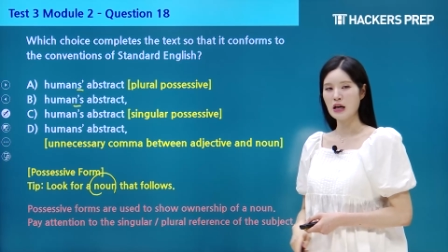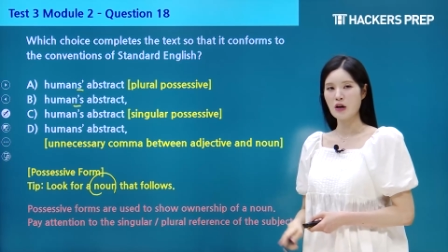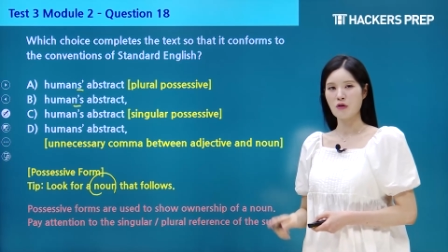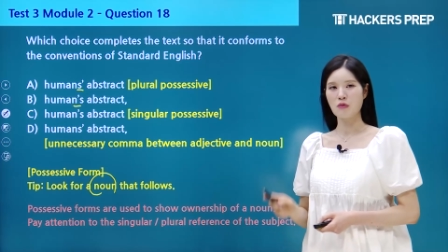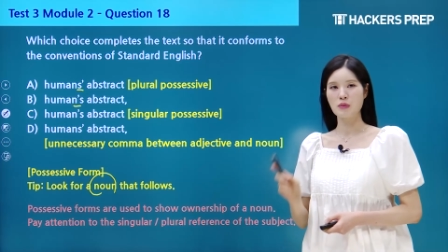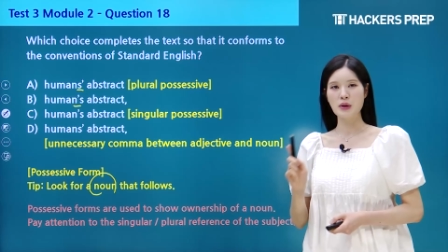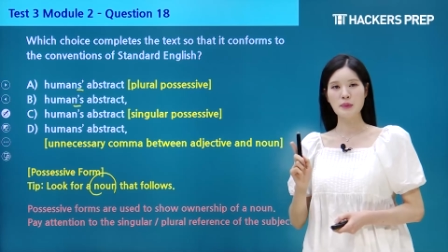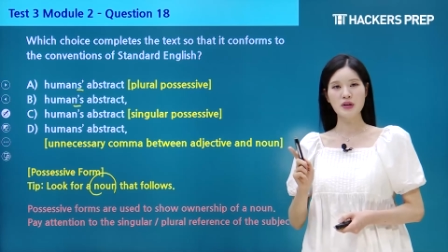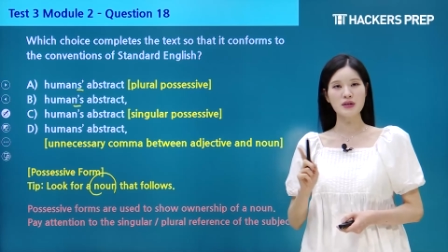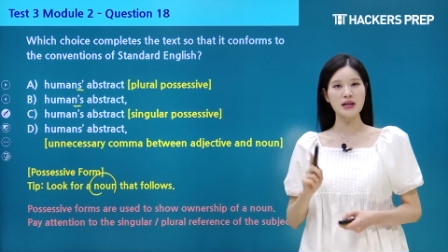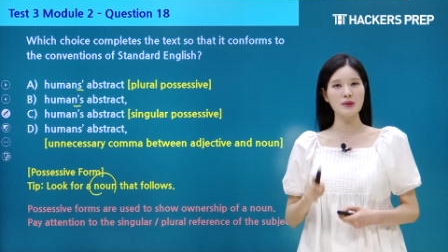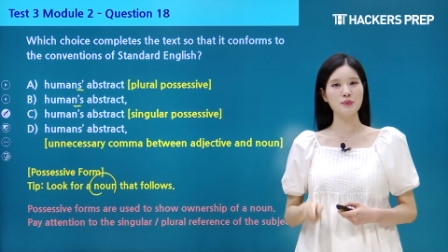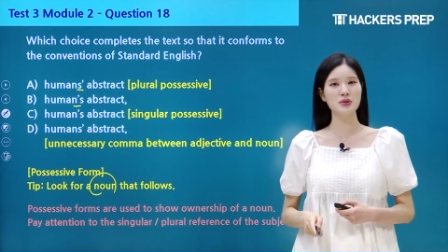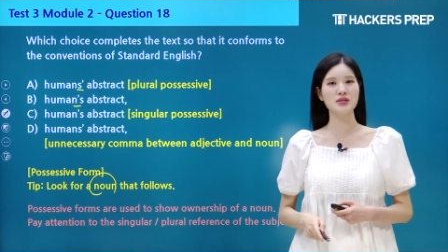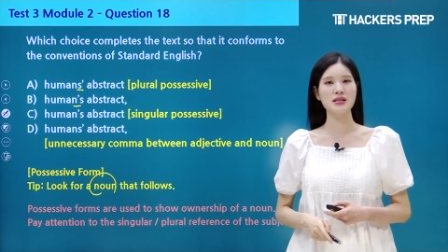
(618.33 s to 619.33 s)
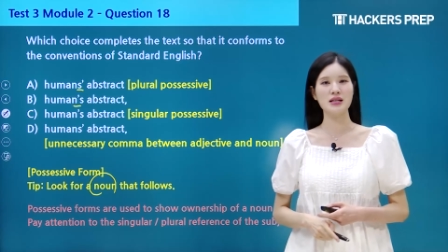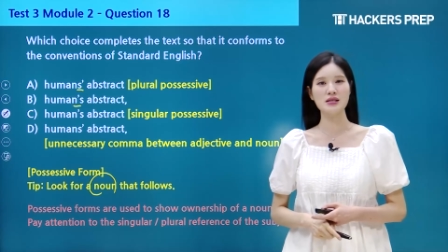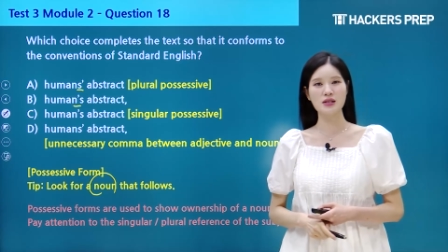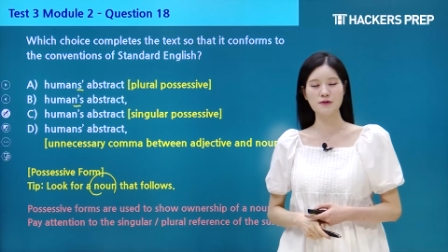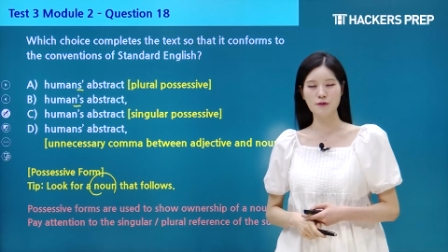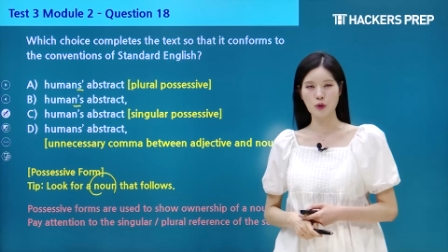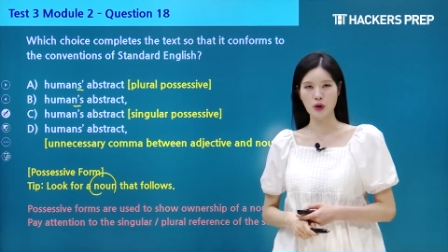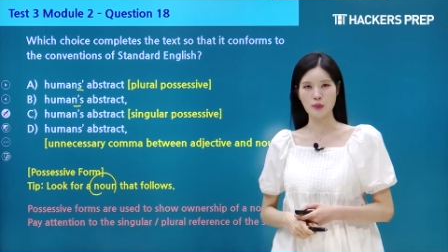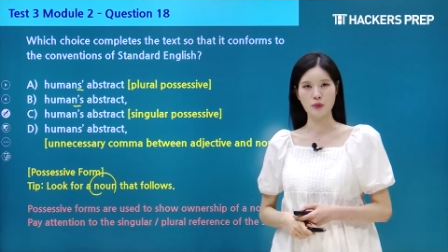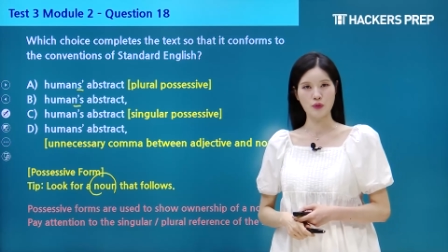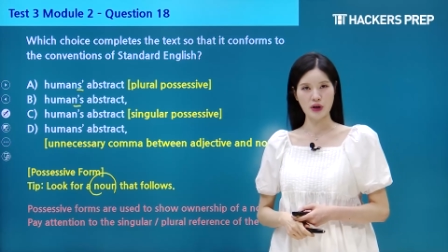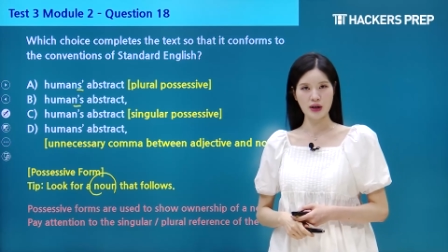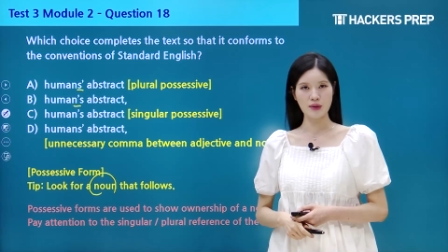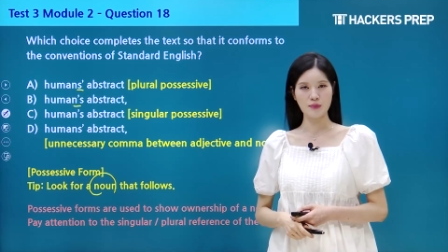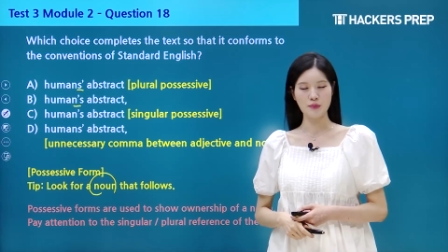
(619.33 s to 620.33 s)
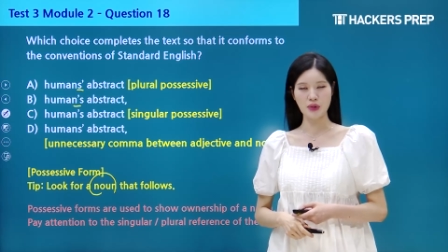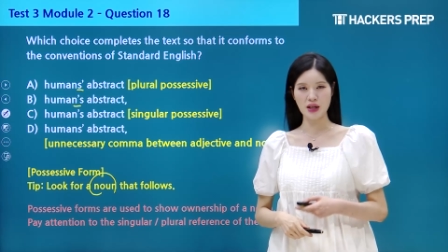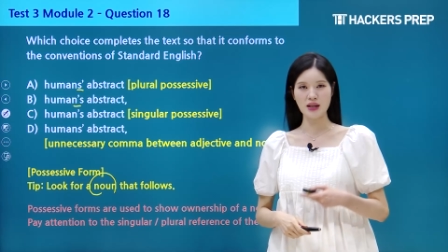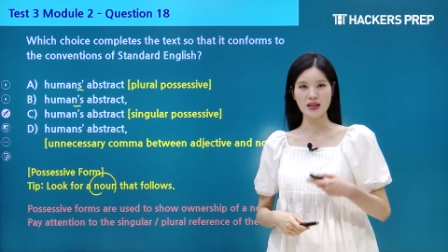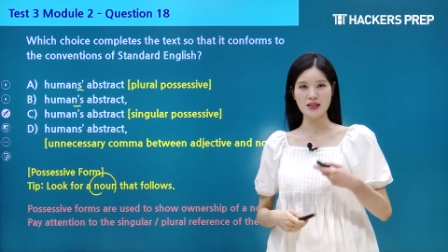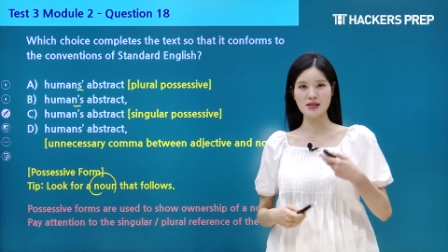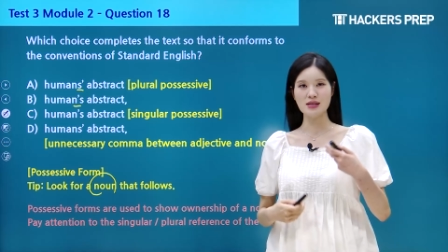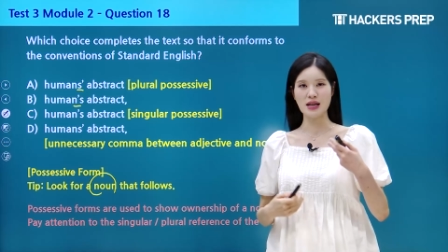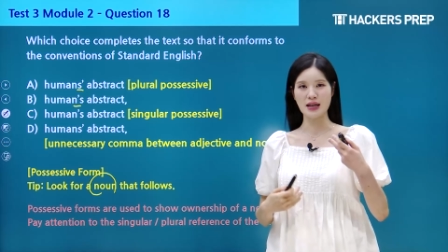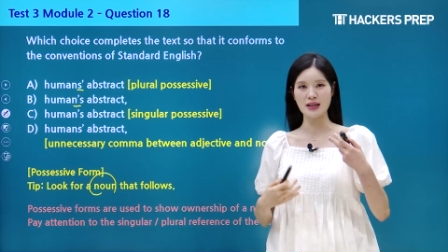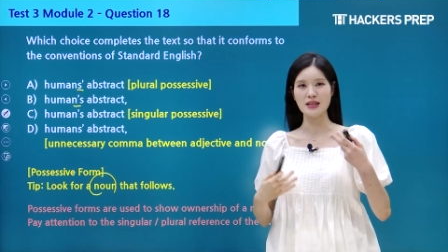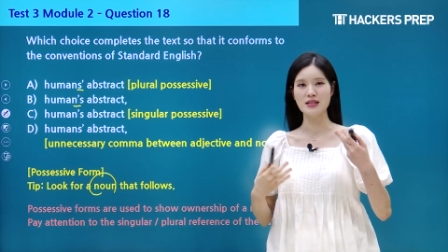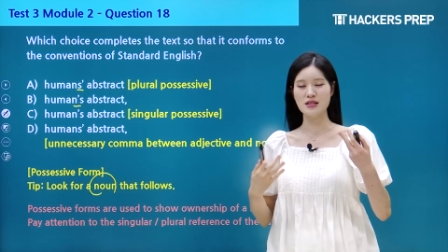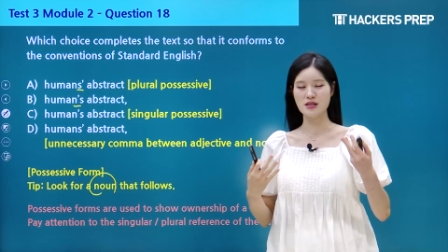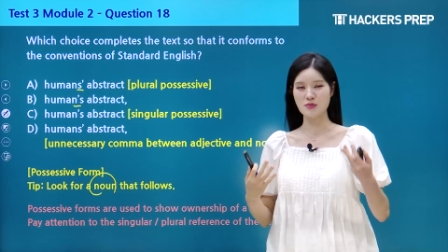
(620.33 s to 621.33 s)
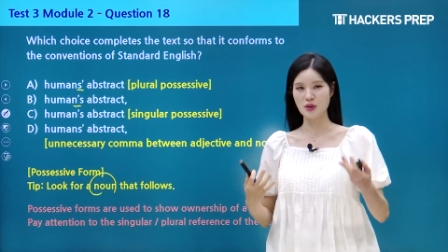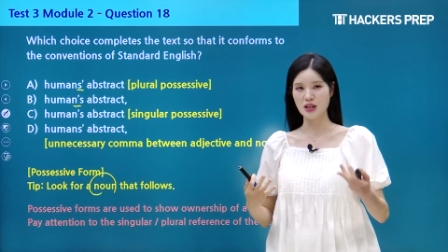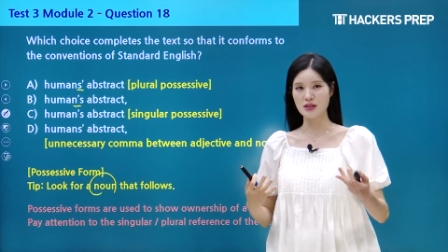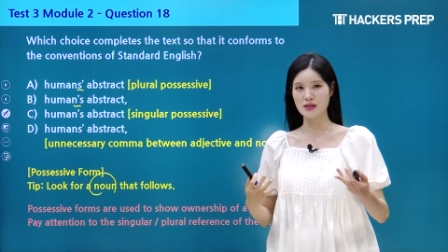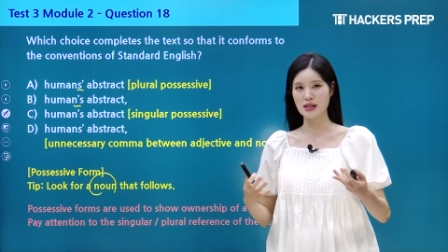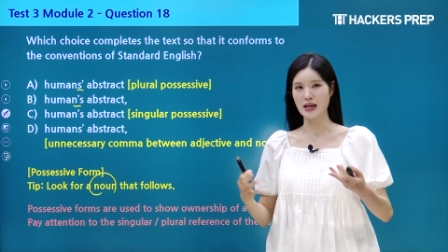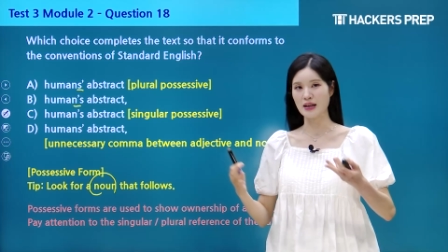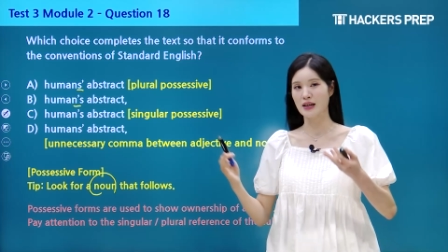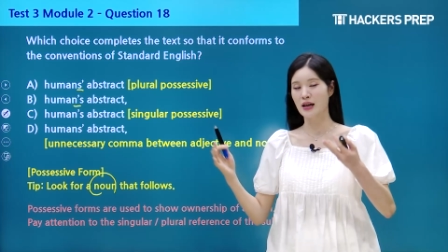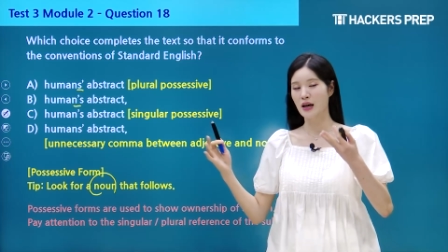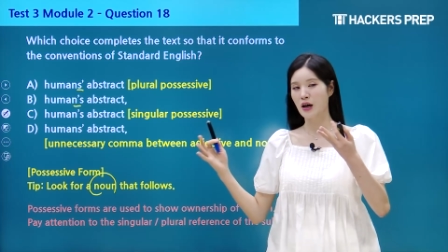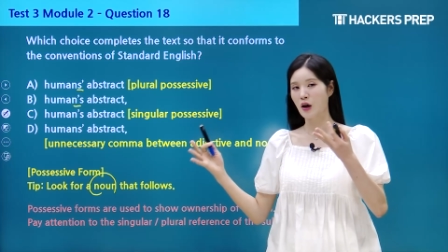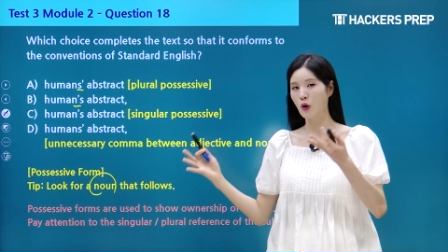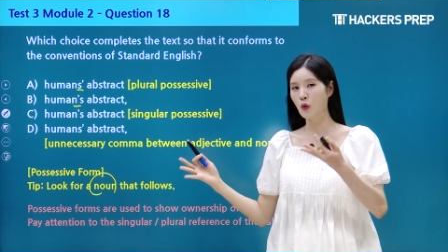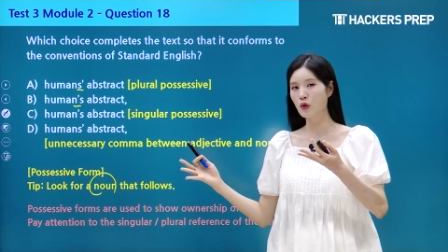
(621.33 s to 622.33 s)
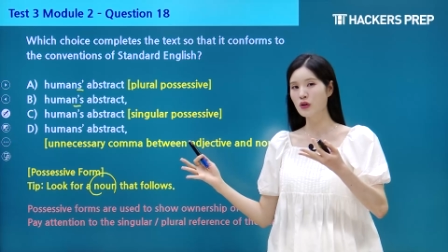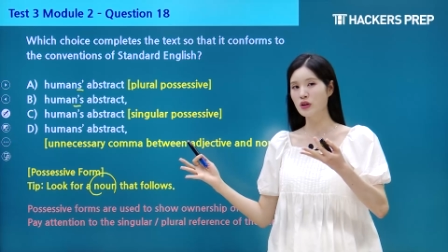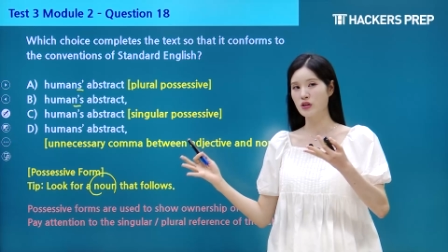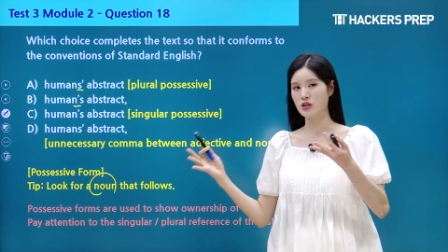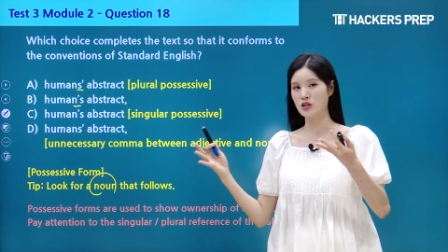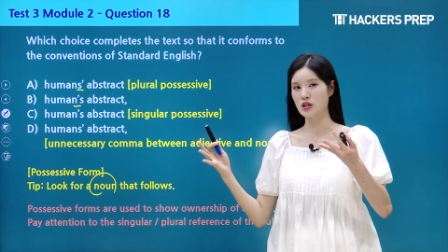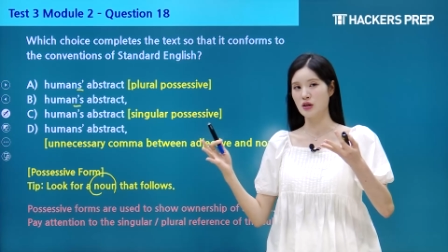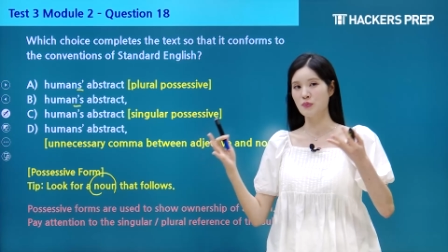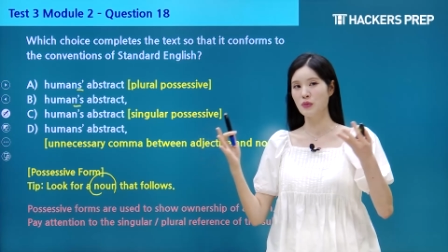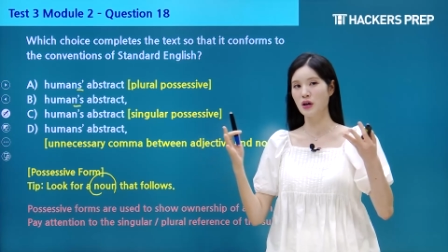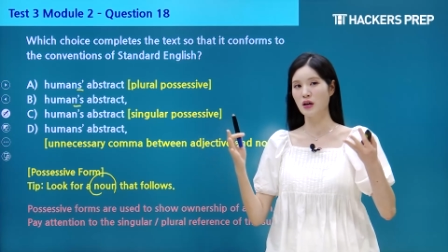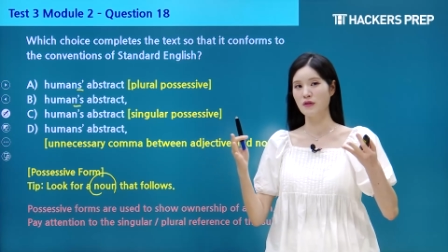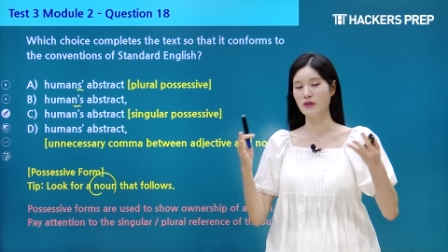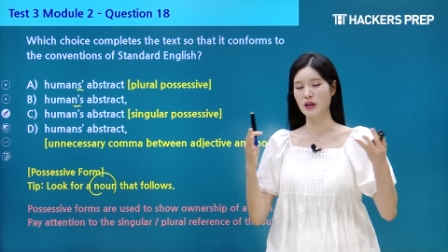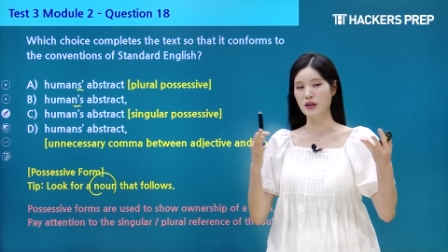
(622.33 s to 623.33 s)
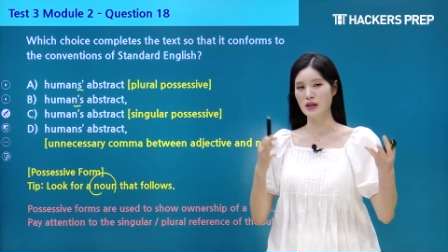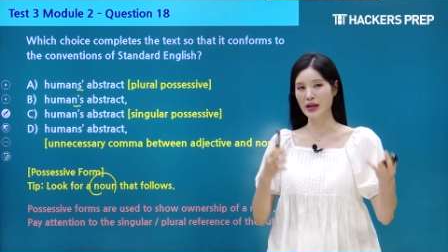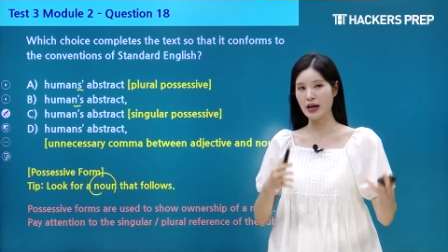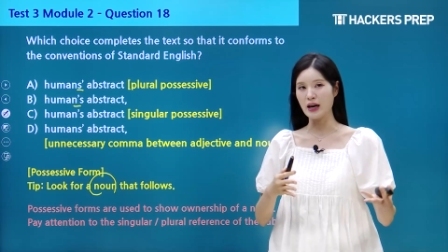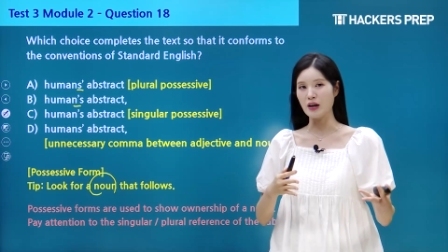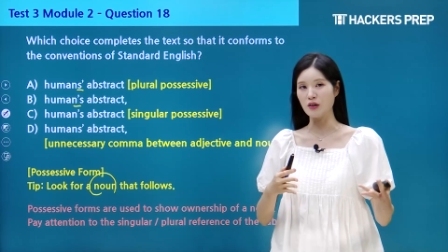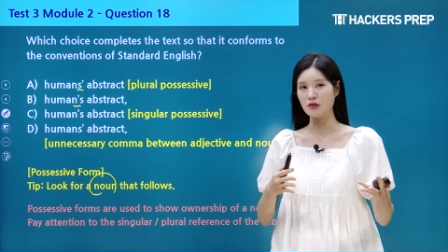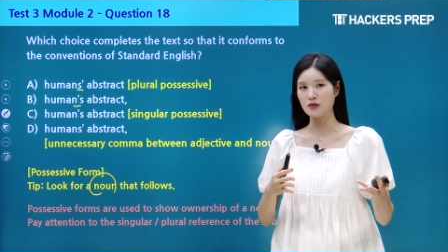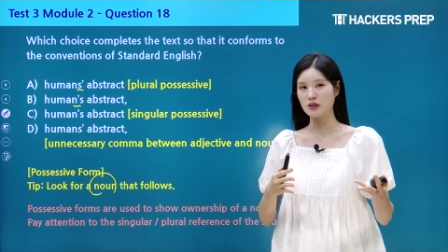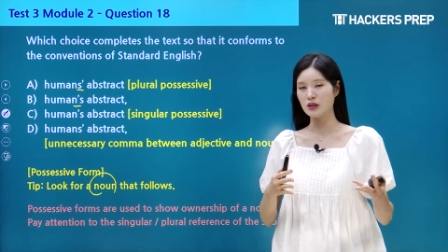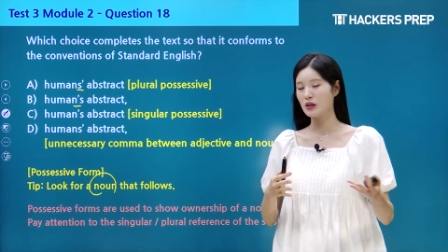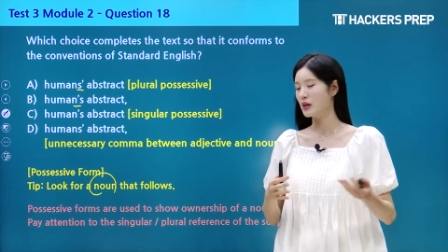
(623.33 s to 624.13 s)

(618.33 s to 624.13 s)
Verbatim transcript: Remember that possessive form means that it just means that ownership of a noun